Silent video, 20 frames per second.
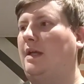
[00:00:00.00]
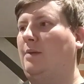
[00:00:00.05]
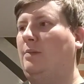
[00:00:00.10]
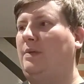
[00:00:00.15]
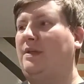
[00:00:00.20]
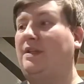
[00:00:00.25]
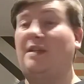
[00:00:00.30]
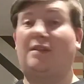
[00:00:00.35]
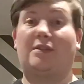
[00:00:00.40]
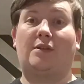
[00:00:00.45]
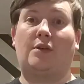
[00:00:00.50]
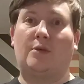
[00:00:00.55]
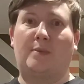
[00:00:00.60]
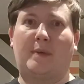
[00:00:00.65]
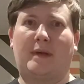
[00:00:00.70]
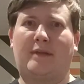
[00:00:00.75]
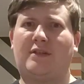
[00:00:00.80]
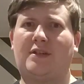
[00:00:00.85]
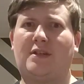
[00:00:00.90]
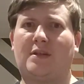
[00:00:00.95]
And we tend to go
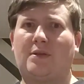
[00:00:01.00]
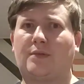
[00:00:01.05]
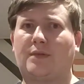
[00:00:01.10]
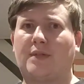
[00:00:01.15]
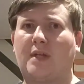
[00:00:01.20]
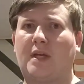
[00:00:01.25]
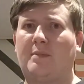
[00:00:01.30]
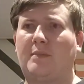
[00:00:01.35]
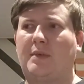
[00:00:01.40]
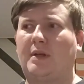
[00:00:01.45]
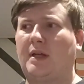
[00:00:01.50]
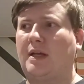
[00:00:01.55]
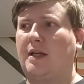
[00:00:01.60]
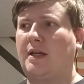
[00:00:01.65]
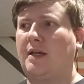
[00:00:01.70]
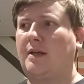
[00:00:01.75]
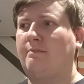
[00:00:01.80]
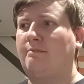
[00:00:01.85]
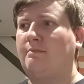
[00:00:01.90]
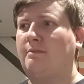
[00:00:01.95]
up every single time.
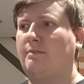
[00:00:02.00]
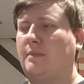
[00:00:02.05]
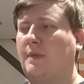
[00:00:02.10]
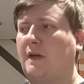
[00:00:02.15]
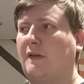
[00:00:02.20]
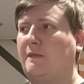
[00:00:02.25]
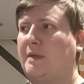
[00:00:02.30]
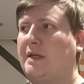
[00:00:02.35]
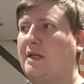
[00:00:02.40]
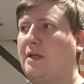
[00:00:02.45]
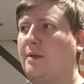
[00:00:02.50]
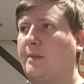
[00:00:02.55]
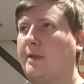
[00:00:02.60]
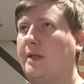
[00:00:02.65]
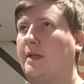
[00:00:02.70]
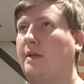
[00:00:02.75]
I've been up